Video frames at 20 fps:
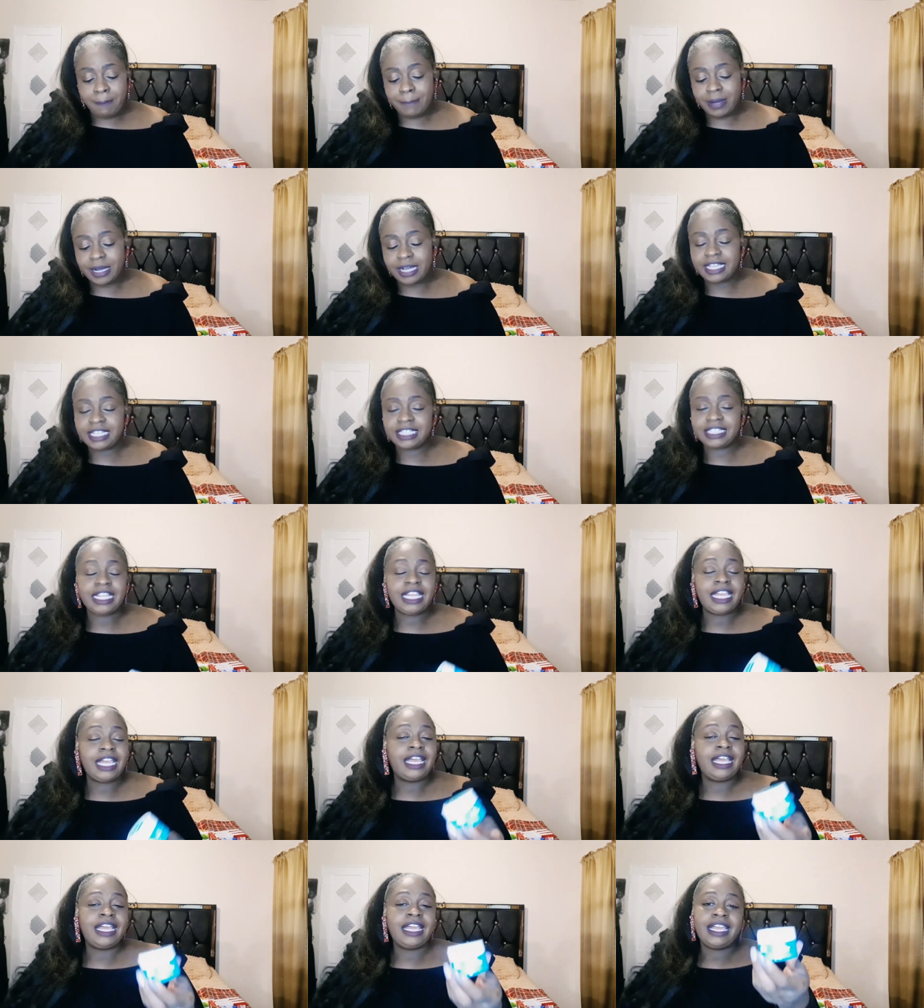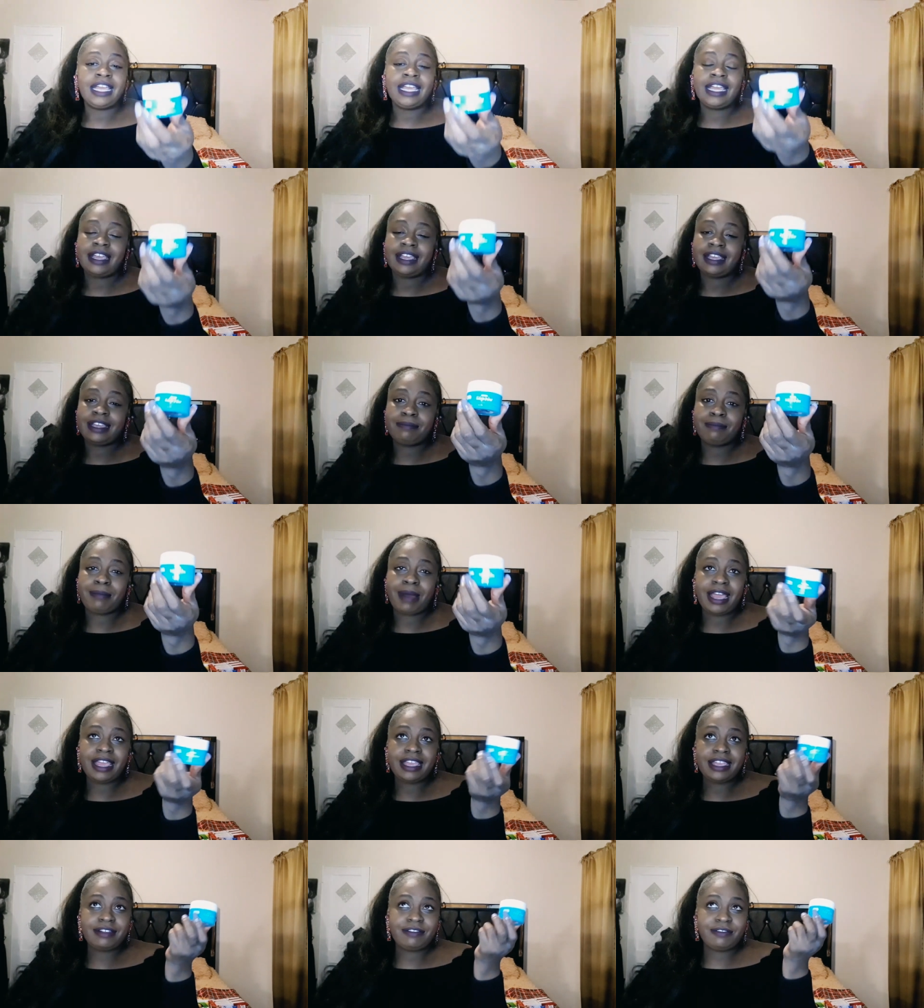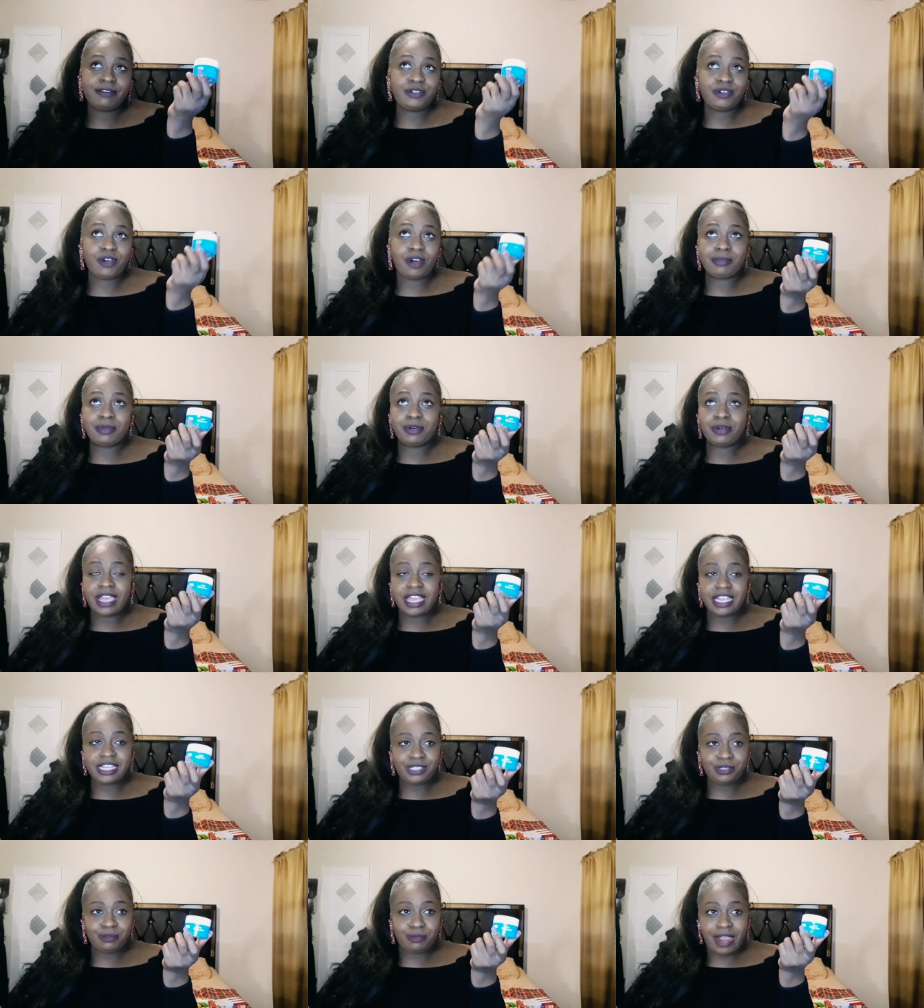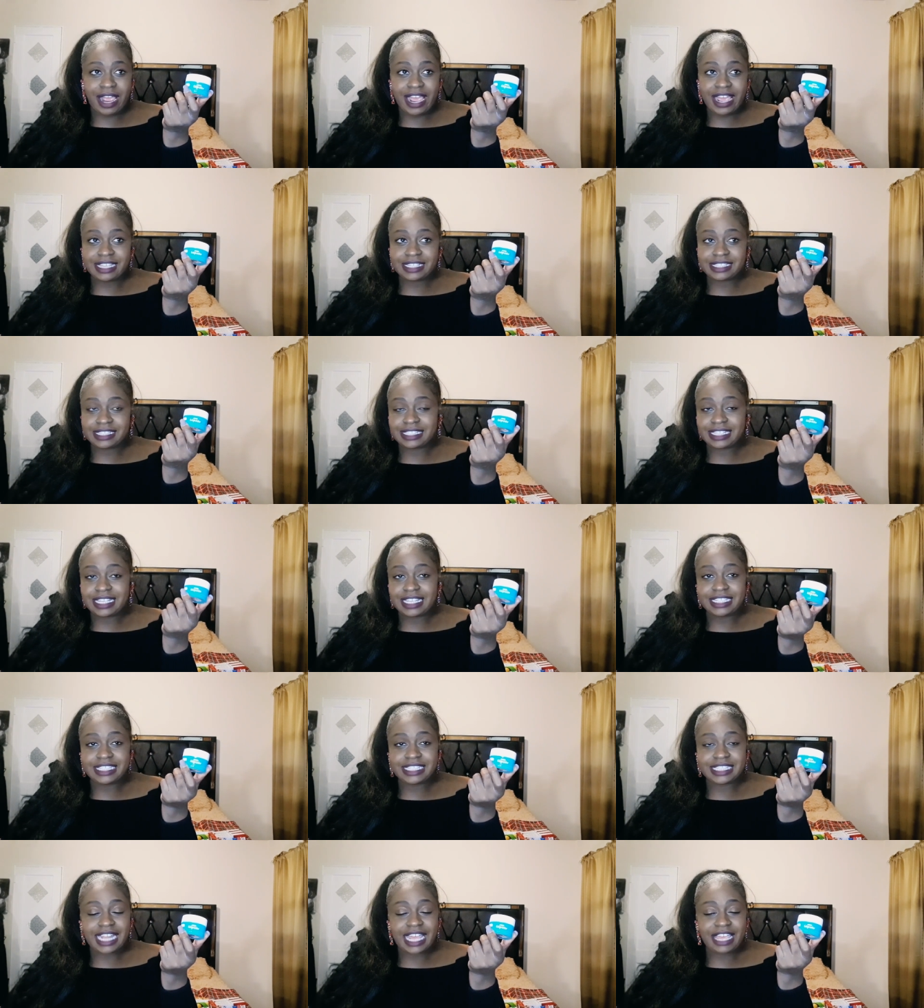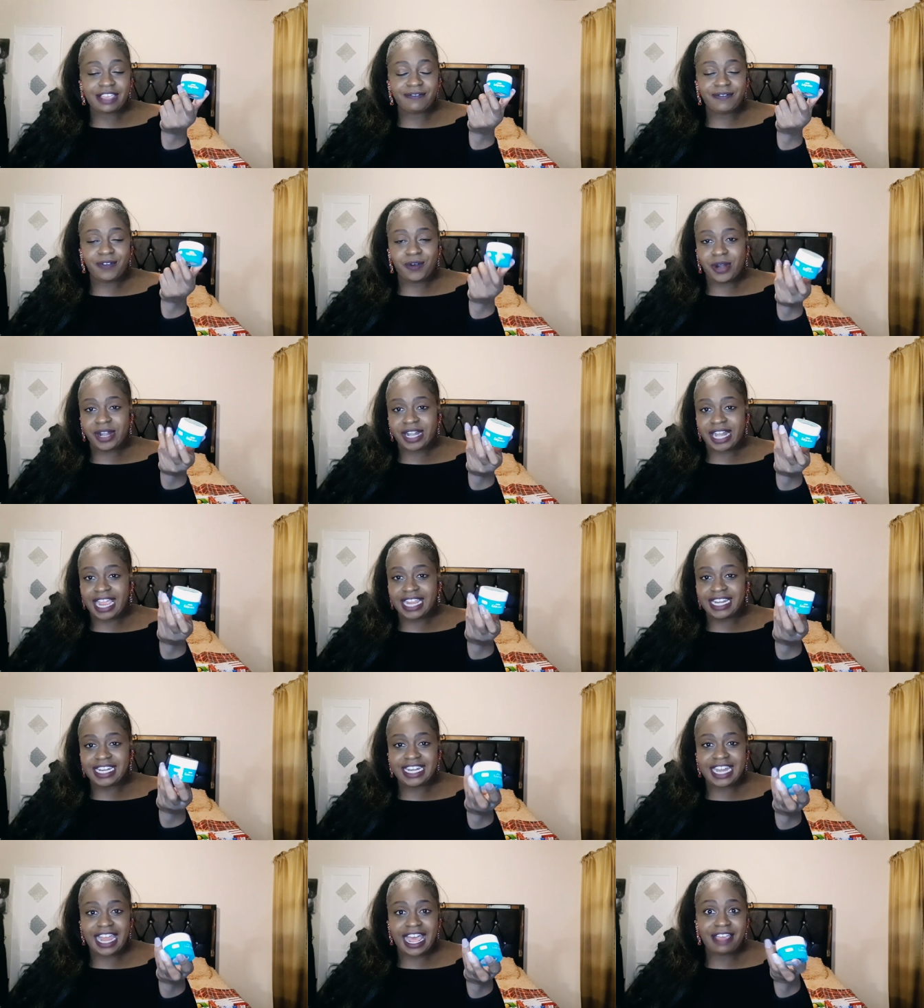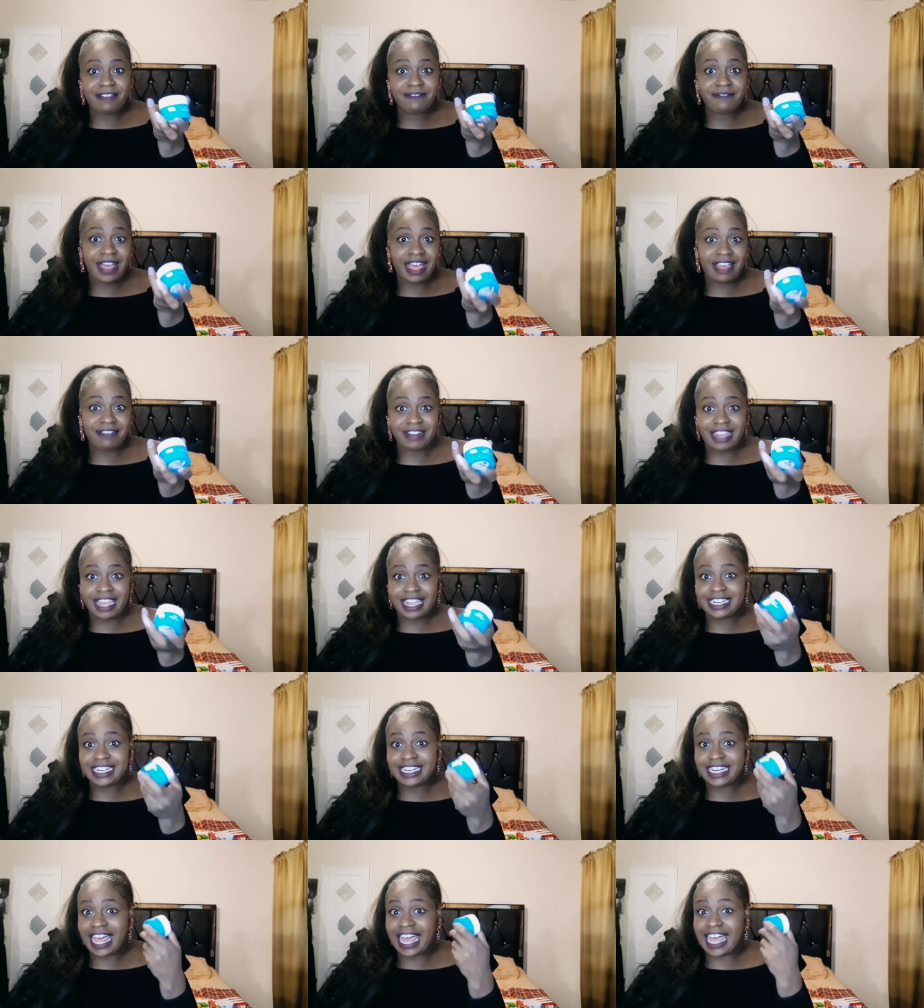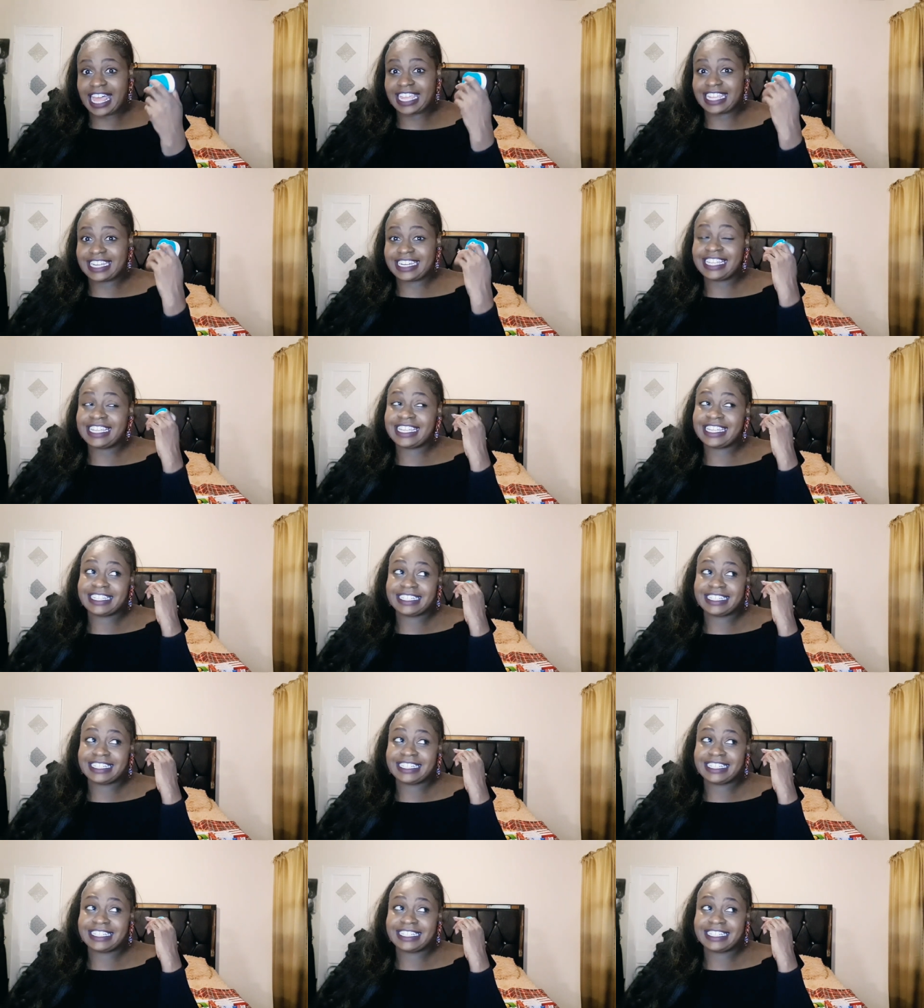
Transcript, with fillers: But my normal edge wax is like four ninety-nine, five ninety-nine.